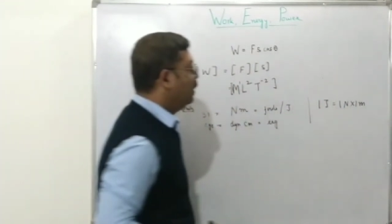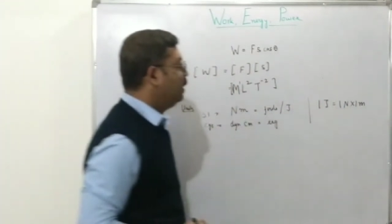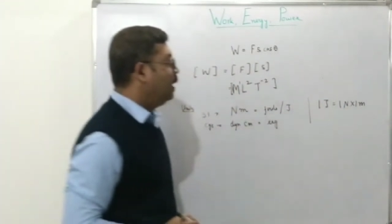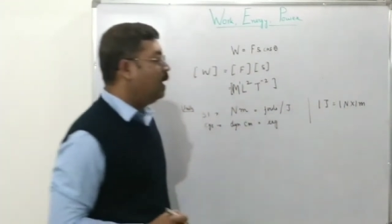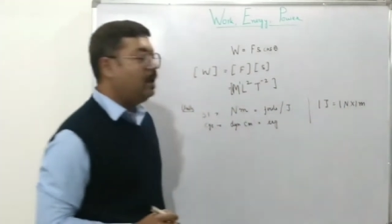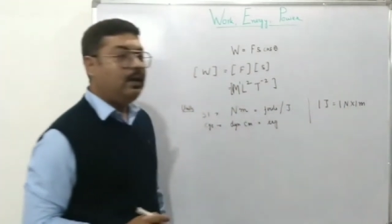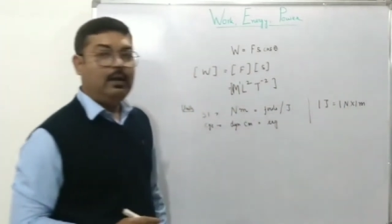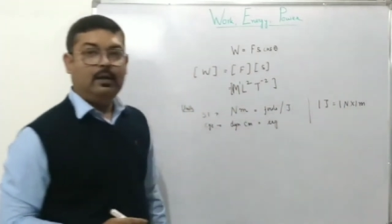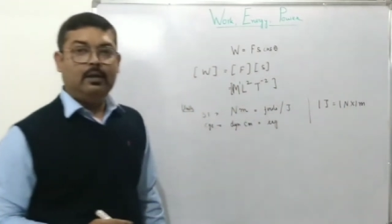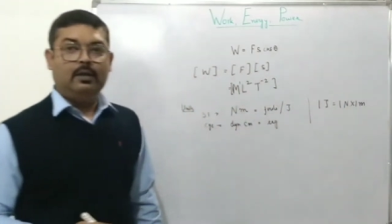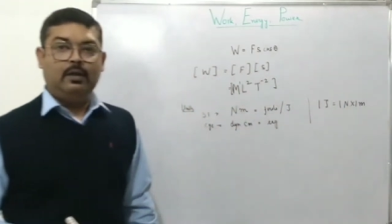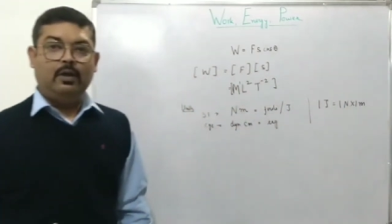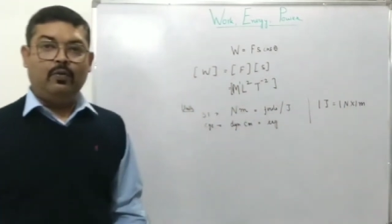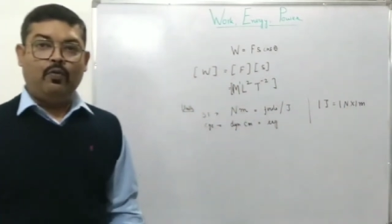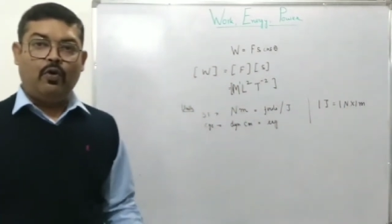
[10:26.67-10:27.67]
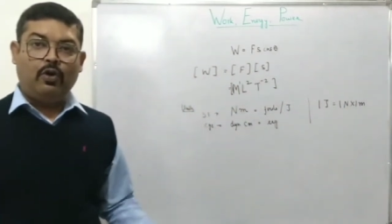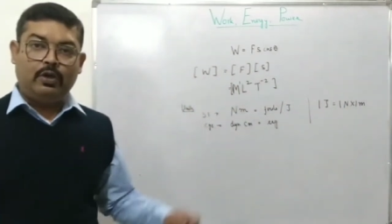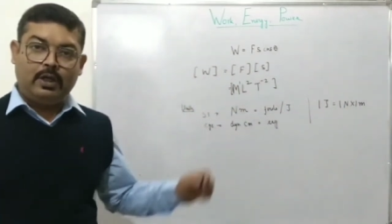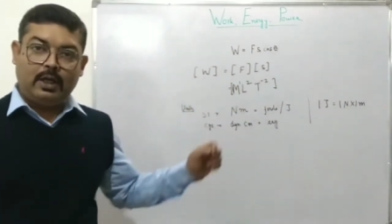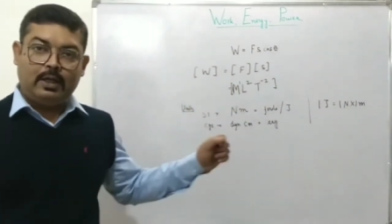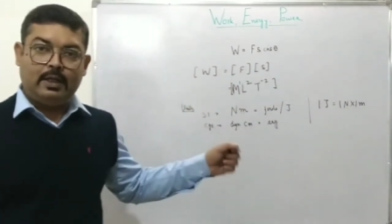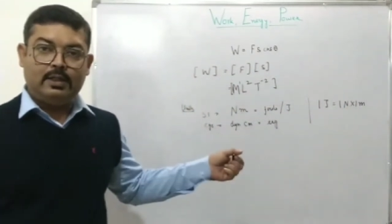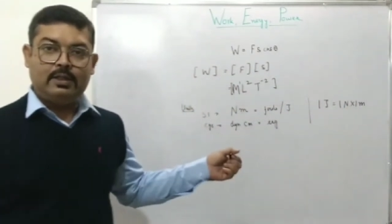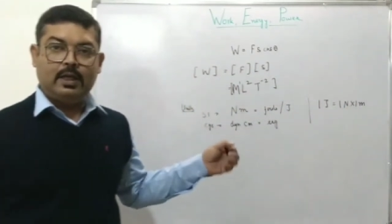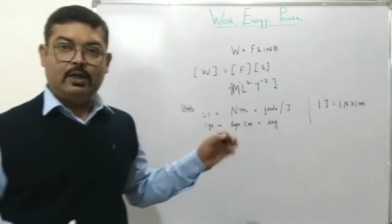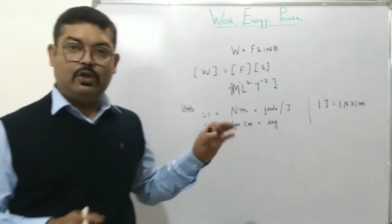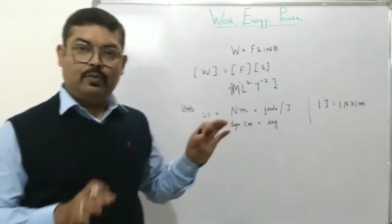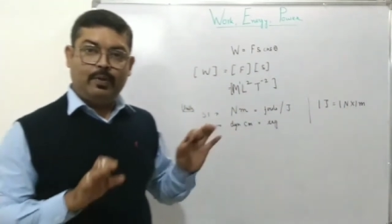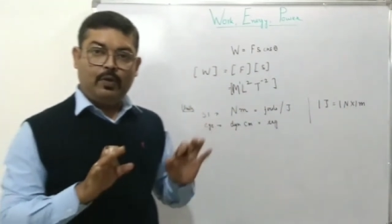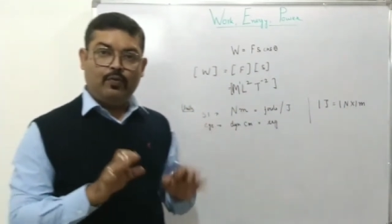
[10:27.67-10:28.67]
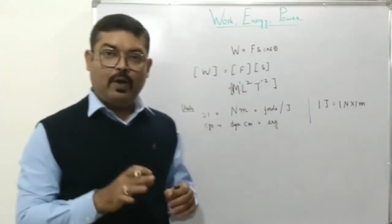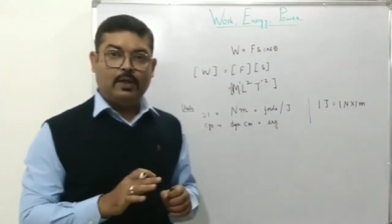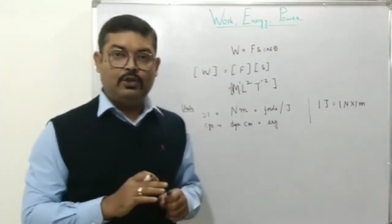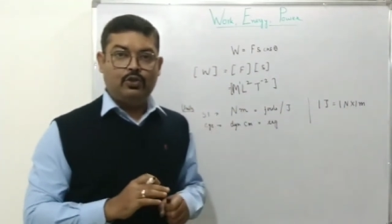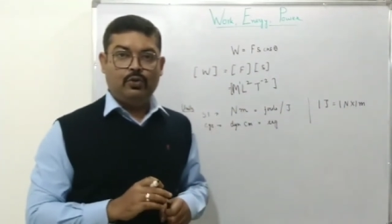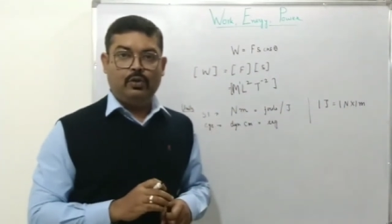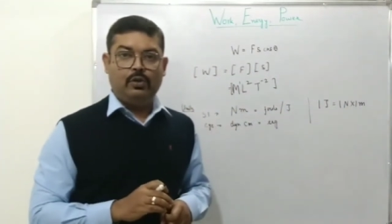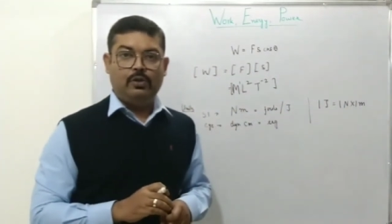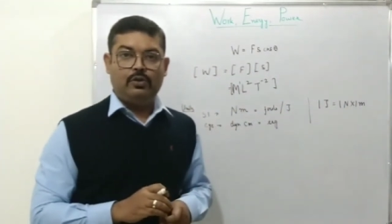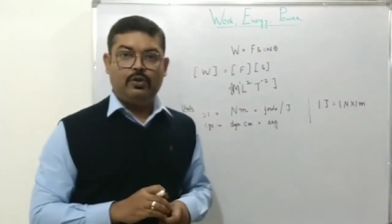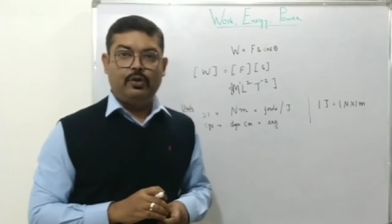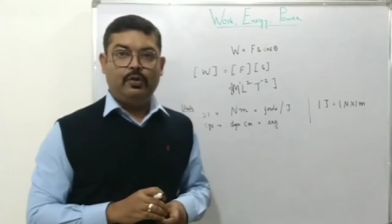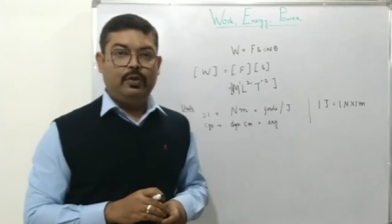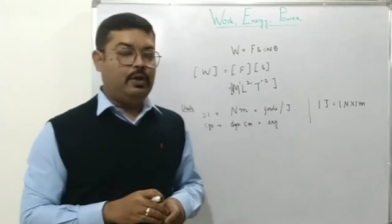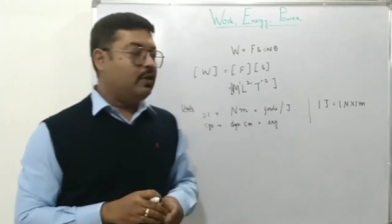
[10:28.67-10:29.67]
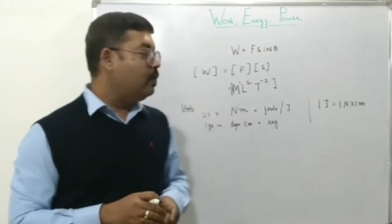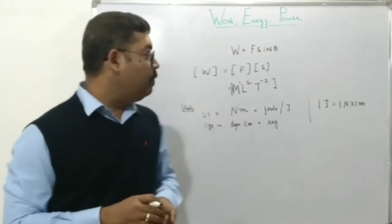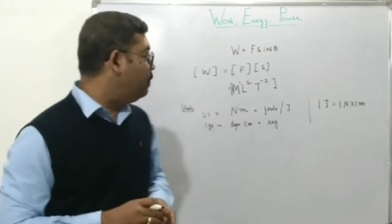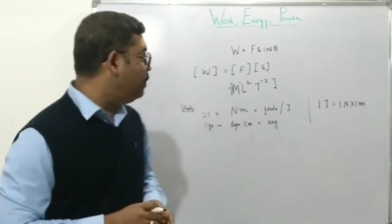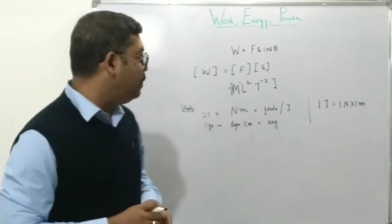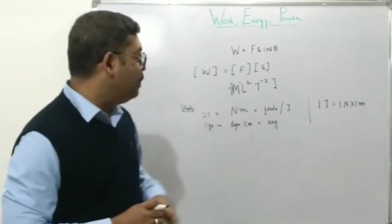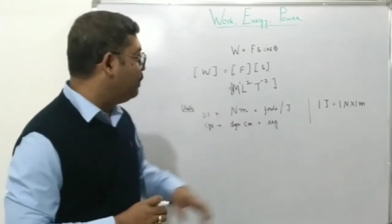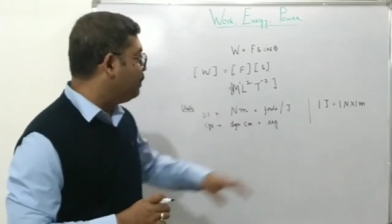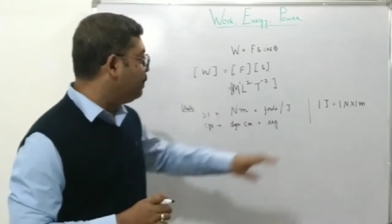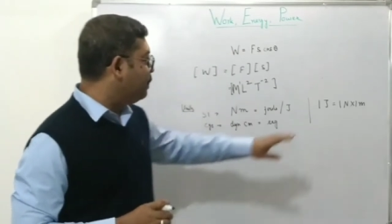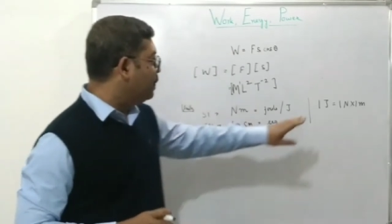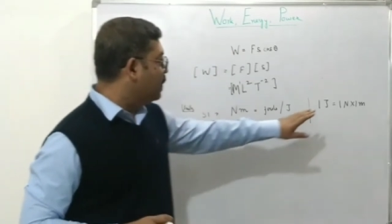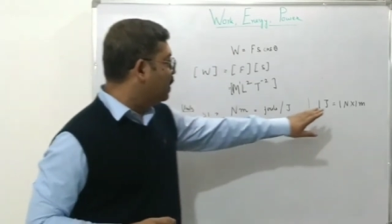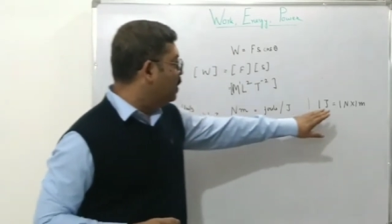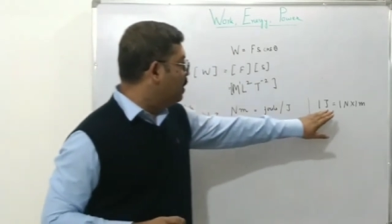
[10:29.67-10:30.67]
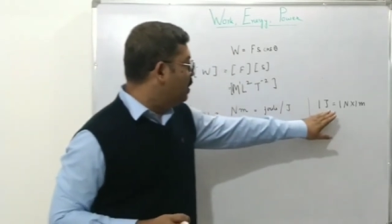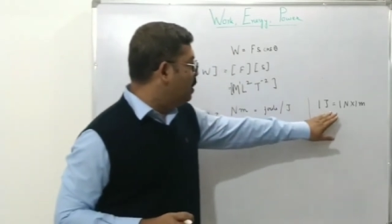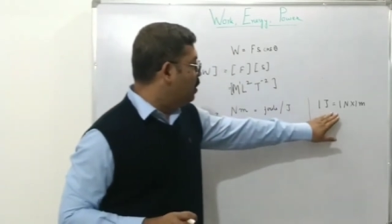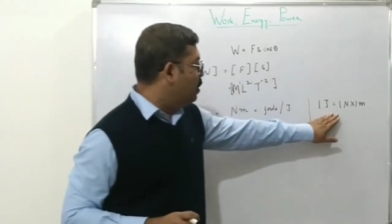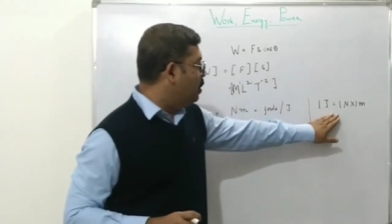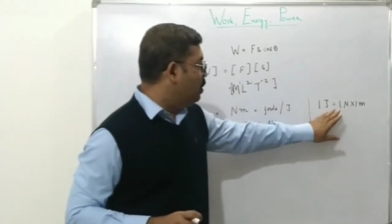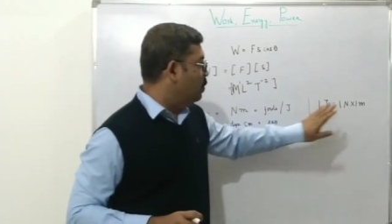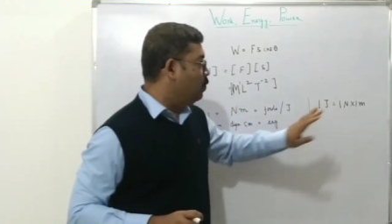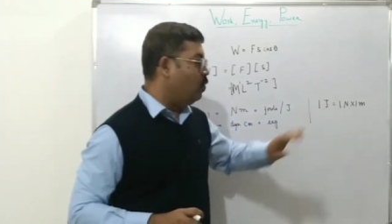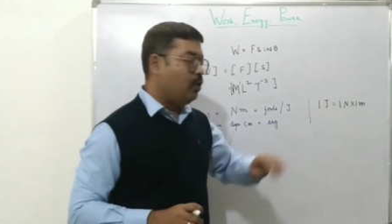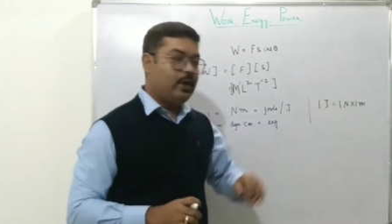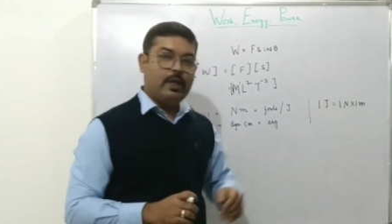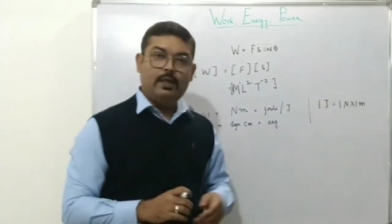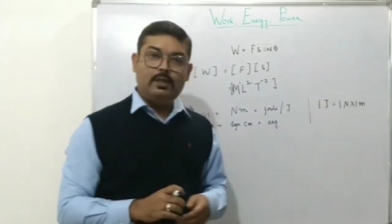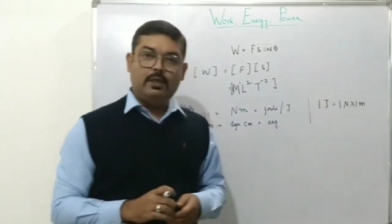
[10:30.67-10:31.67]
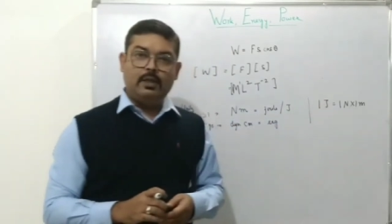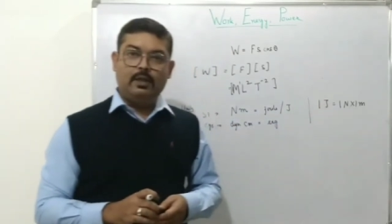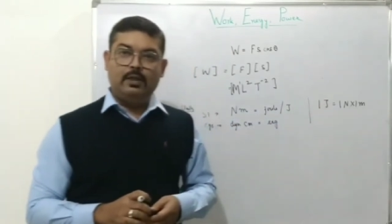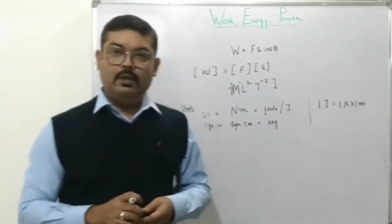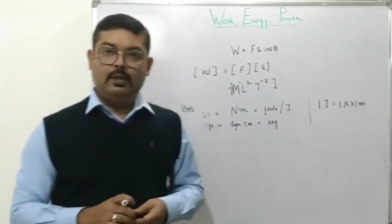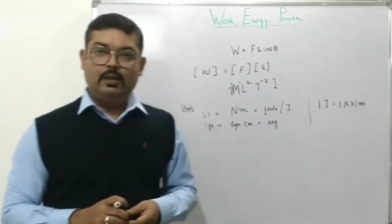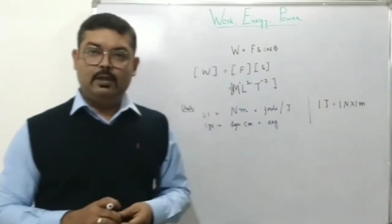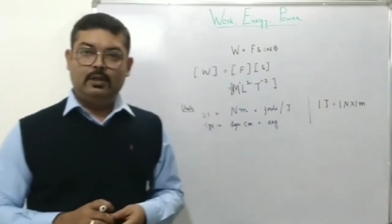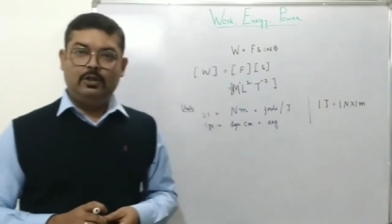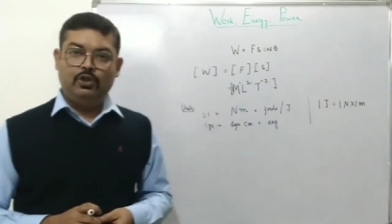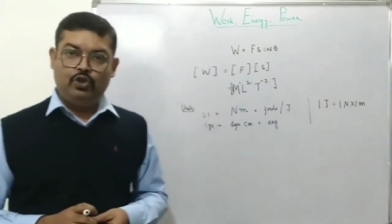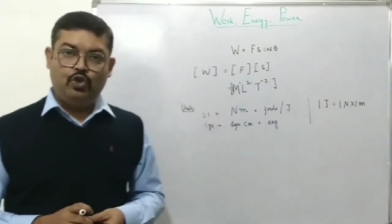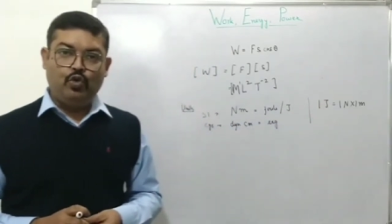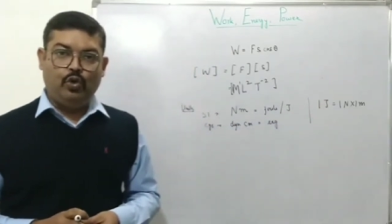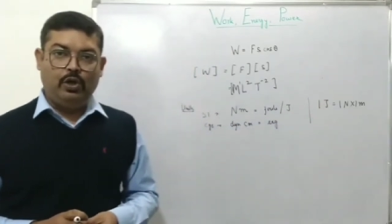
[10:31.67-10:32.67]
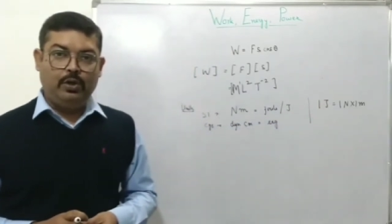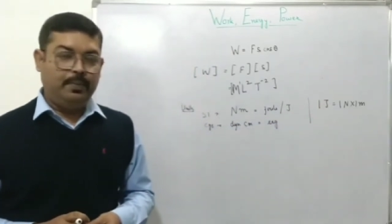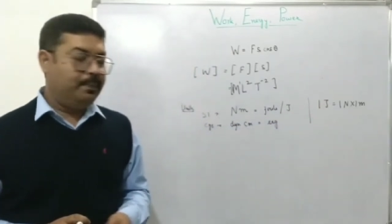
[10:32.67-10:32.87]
Then the work done is said to be 1 joule. So unit of work is joule.